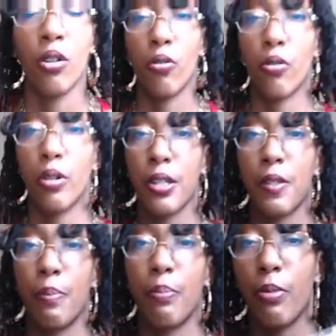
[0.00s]
on
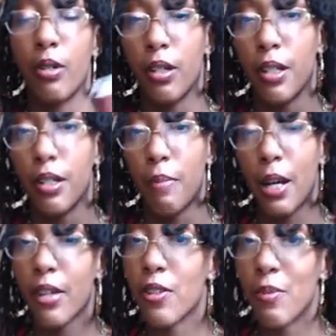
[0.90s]
this uh, in the
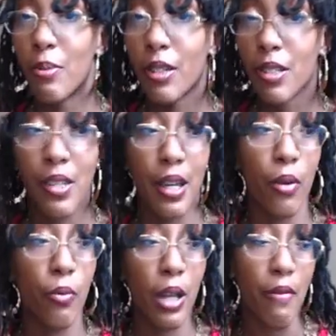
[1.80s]
back of this book is
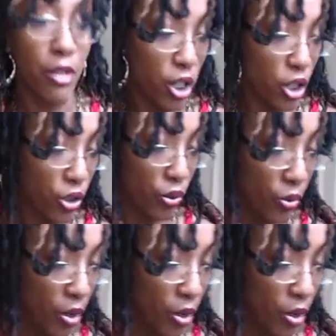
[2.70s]
that we have an issue